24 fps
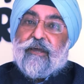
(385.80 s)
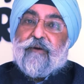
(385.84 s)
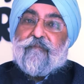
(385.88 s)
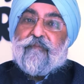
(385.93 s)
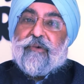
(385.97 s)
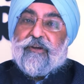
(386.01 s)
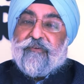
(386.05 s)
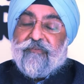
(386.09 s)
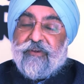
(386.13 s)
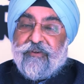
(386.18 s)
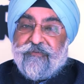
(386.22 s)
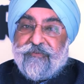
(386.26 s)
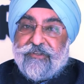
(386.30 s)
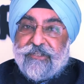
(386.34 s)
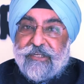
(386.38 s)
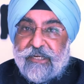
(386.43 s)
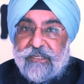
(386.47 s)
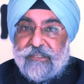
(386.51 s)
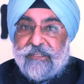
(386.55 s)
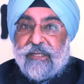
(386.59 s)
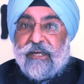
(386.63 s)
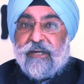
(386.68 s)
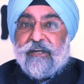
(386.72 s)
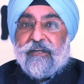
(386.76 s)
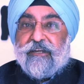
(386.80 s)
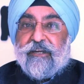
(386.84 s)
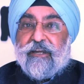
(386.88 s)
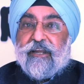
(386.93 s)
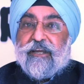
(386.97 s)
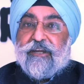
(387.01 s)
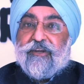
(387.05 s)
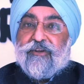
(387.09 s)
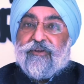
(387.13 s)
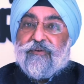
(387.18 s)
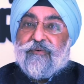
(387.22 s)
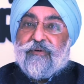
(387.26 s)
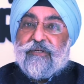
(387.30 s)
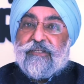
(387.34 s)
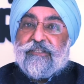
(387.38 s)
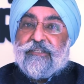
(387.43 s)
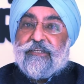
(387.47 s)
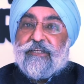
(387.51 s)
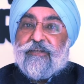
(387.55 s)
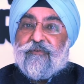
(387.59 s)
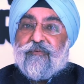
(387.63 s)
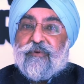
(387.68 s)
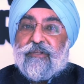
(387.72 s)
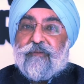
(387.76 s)
But we've changed that in our
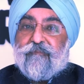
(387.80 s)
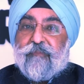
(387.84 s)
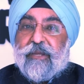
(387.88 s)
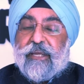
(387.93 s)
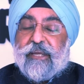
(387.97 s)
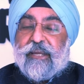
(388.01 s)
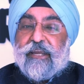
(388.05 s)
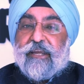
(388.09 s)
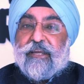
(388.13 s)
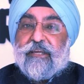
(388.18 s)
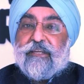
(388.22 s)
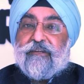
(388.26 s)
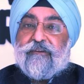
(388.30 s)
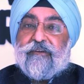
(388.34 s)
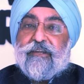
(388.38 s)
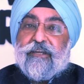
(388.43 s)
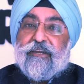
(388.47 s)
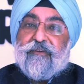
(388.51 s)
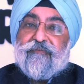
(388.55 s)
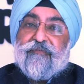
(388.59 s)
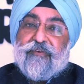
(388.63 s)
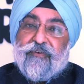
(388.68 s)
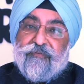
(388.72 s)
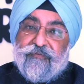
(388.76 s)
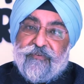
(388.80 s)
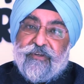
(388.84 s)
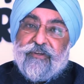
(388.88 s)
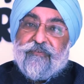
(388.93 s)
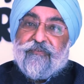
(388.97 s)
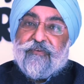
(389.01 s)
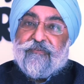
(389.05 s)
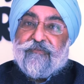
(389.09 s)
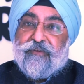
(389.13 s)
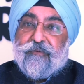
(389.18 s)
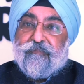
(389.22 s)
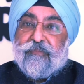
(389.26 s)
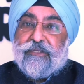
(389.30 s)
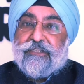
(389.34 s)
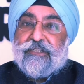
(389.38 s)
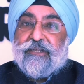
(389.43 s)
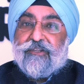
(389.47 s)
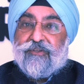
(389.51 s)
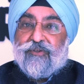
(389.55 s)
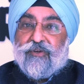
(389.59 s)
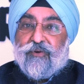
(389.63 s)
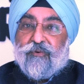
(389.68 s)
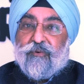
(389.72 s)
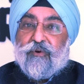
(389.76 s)
university. We're making it nearly
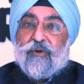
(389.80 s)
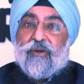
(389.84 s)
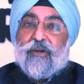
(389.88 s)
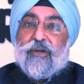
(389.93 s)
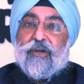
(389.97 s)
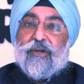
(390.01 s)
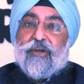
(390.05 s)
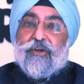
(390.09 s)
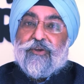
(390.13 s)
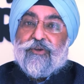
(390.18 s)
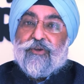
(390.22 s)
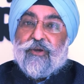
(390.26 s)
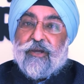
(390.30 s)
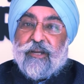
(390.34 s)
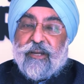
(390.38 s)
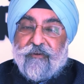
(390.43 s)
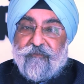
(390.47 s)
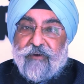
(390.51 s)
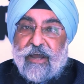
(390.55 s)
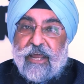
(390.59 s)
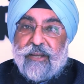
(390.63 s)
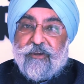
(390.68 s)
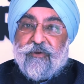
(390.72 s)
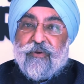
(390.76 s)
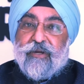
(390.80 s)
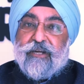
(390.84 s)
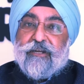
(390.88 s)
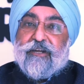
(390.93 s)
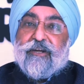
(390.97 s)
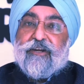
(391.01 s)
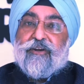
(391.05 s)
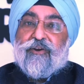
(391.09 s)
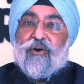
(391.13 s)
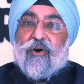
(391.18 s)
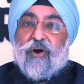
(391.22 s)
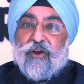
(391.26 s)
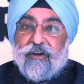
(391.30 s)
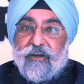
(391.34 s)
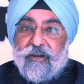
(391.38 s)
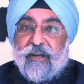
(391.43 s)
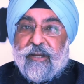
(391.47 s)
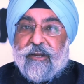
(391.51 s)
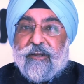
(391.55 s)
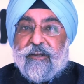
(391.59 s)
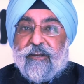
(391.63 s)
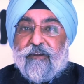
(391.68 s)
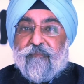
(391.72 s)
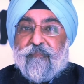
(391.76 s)
50-50%. So you are evaluated on a
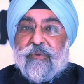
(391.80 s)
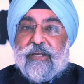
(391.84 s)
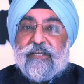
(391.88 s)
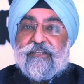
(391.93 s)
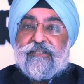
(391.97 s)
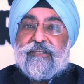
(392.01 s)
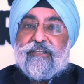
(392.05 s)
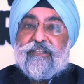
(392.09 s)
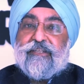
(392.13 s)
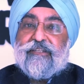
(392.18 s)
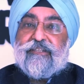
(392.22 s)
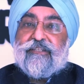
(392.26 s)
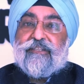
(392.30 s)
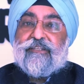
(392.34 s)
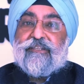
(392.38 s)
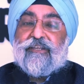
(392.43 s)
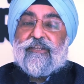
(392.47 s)
regular basis